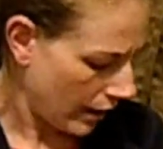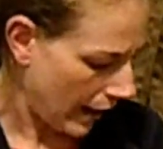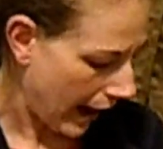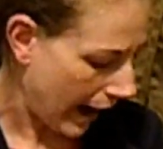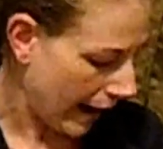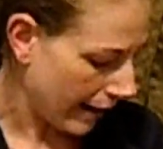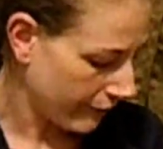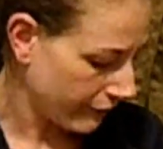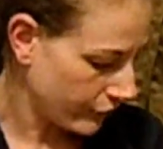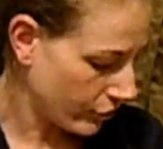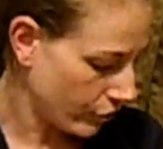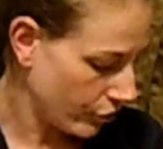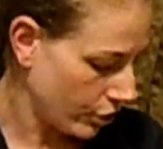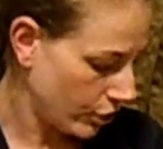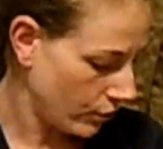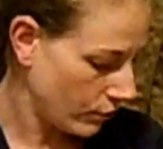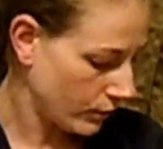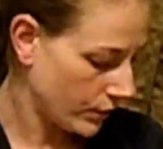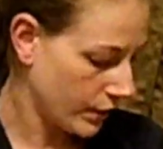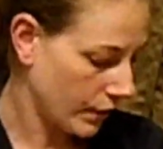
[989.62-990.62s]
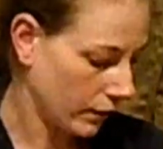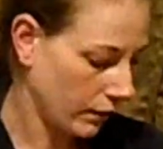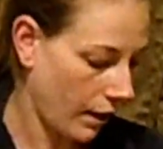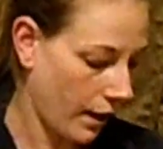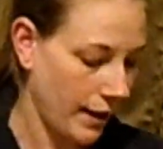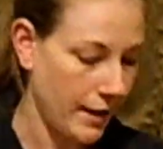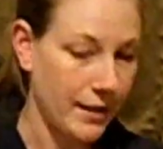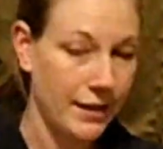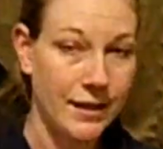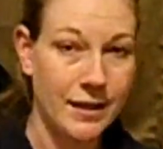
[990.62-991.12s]
Afternoon
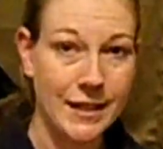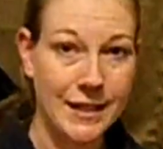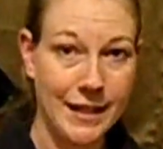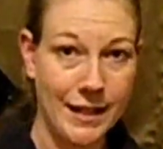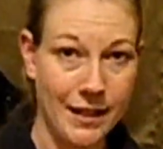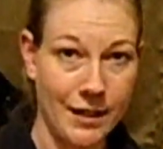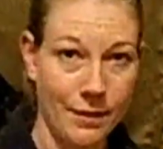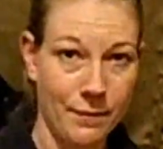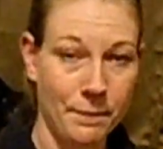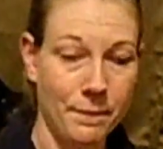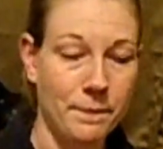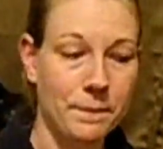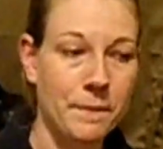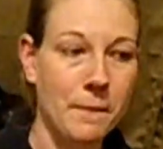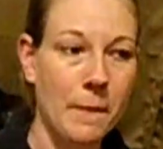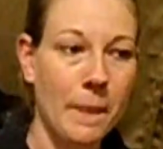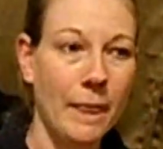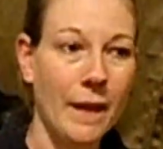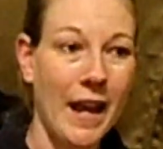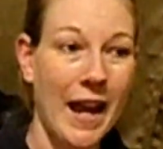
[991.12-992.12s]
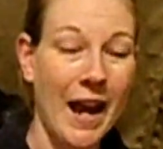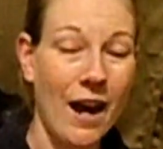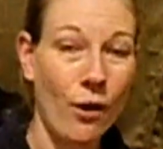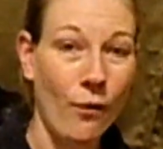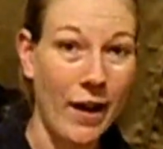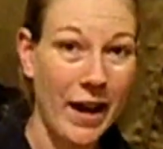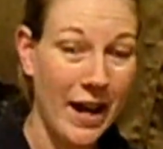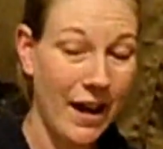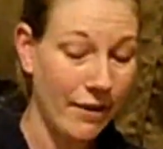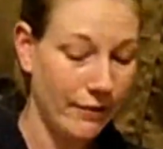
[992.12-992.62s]
Delight Denim.
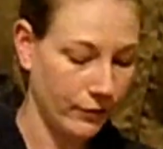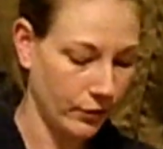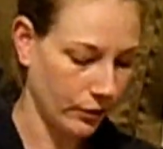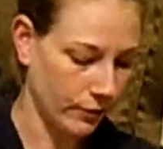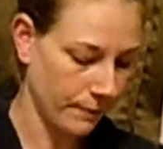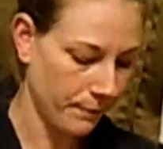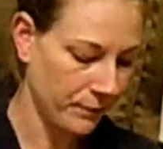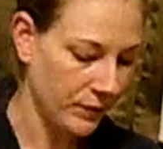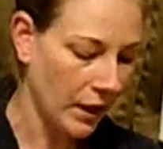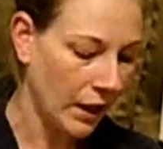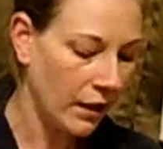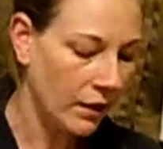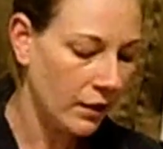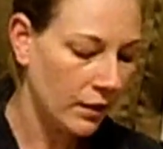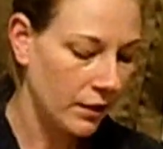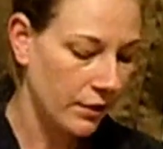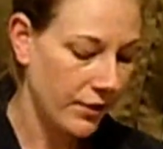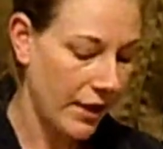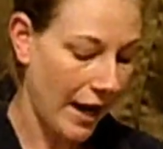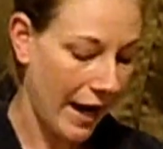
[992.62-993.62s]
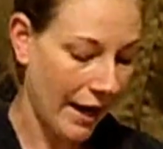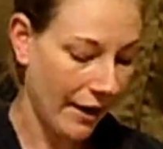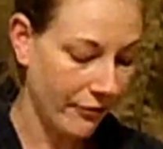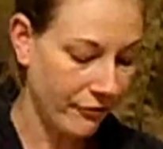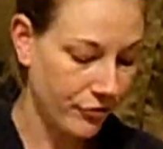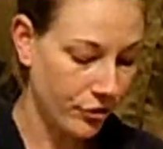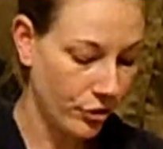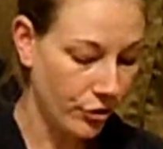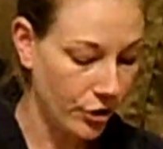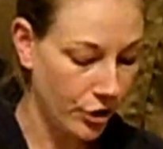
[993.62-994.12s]
However, the
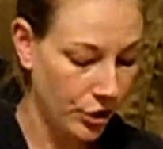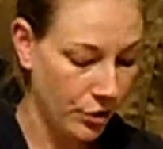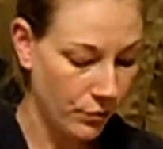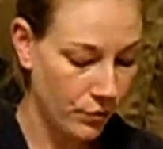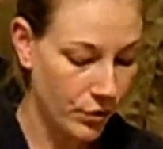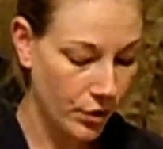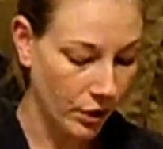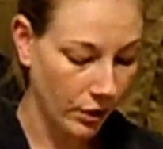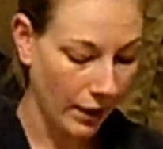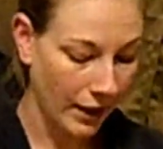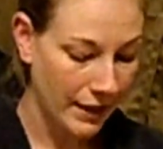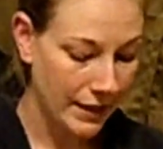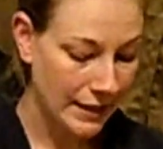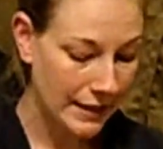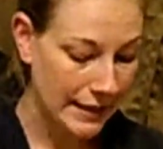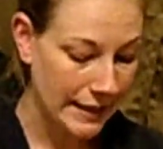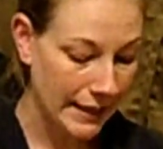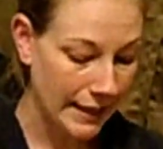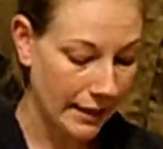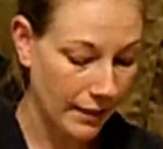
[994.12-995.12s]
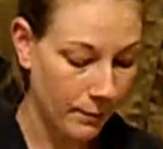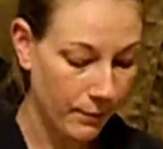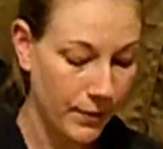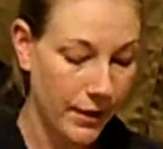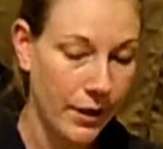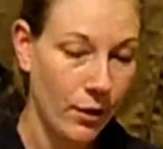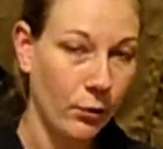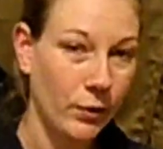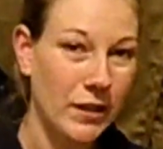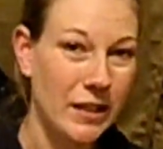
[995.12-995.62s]
Afternoon Delight Denim,
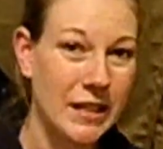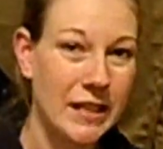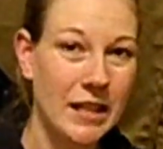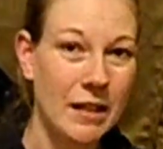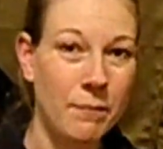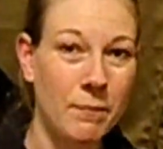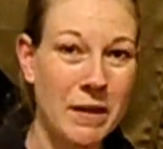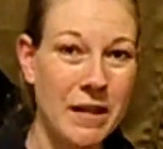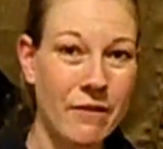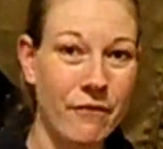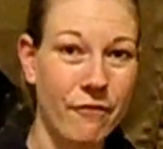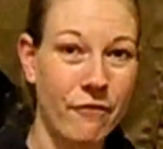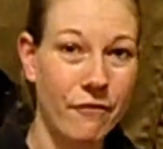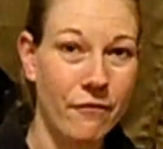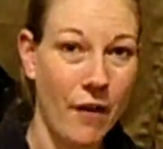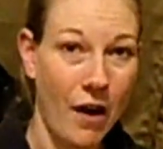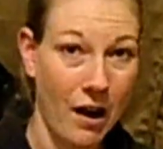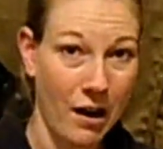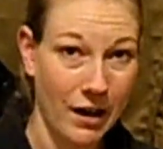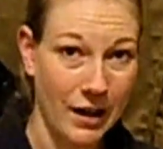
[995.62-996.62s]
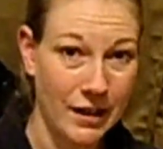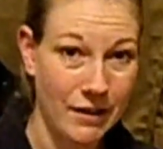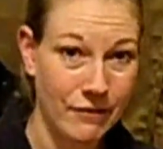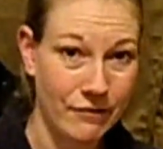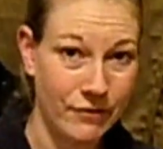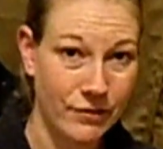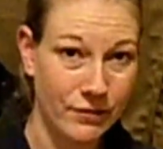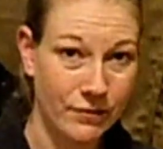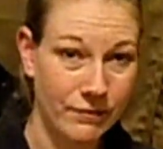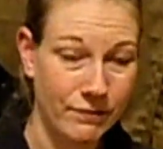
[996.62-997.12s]
they only sent me 5
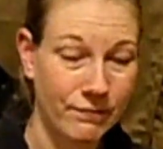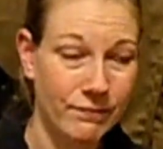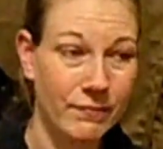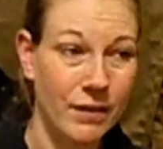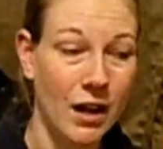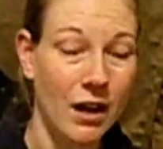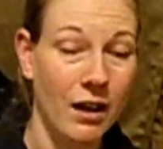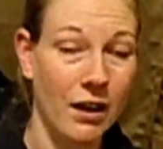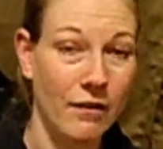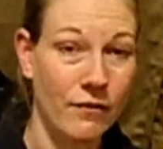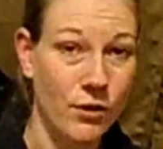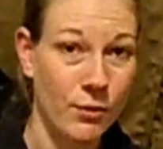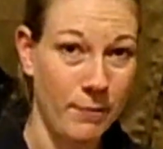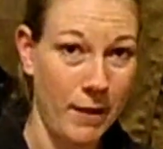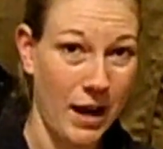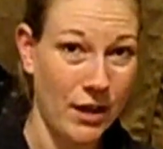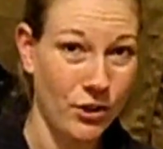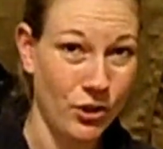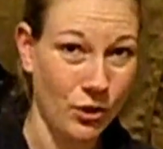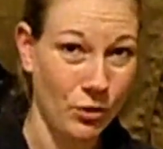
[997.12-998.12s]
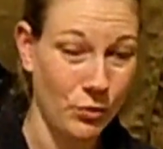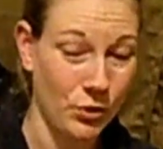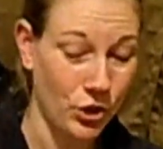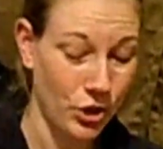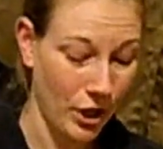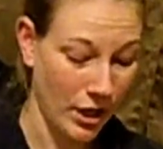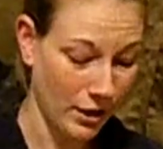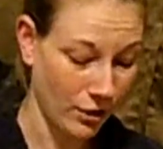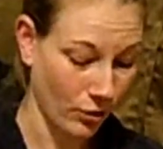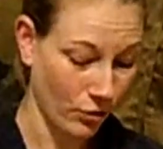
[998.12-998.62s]
of the Magical
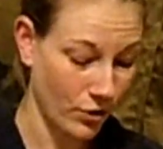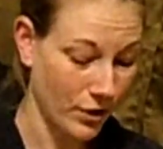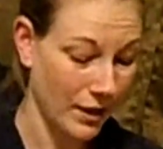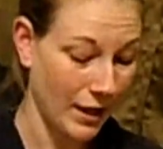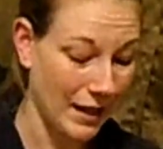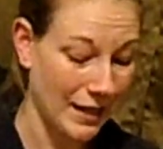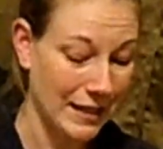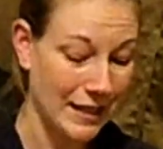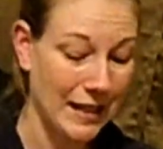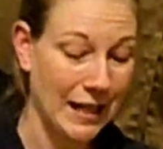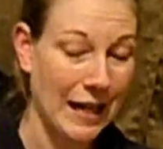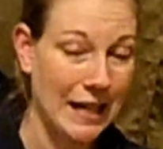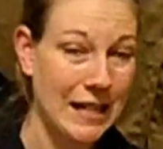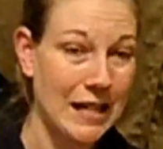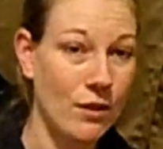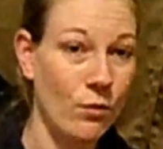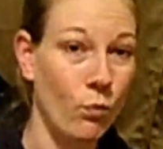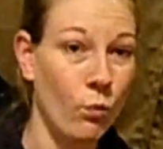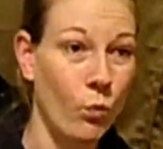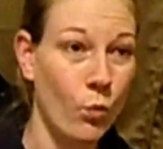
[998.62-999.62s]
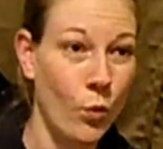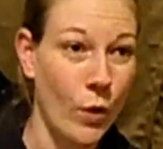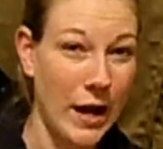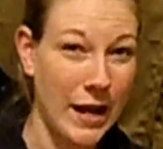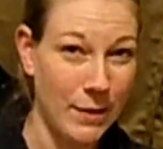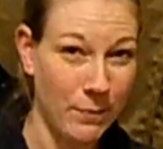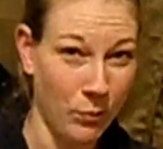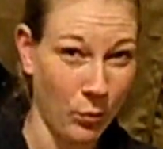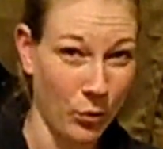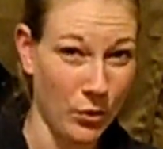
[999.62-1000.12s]
Shakers, and I said I need
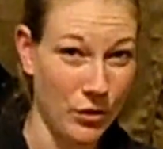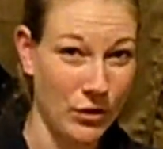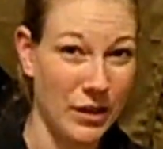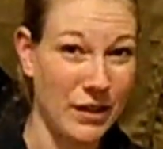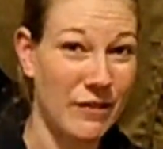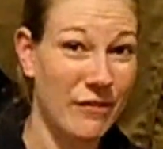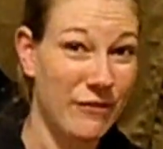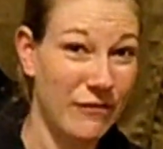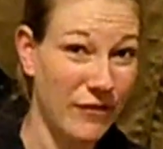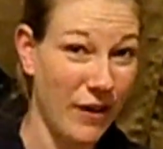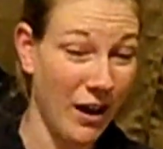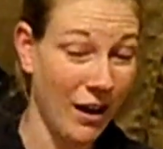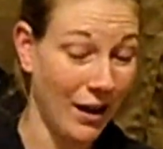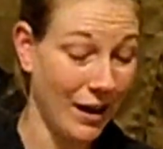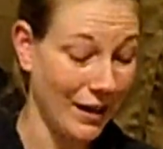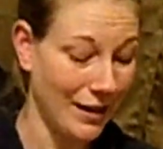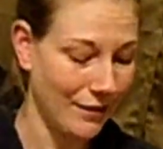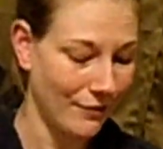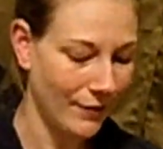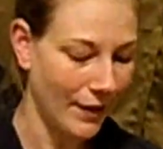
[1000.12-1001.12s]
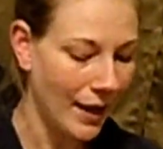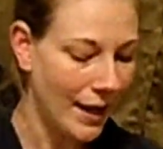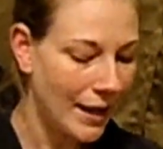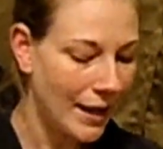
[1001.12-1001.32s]
way more than 5,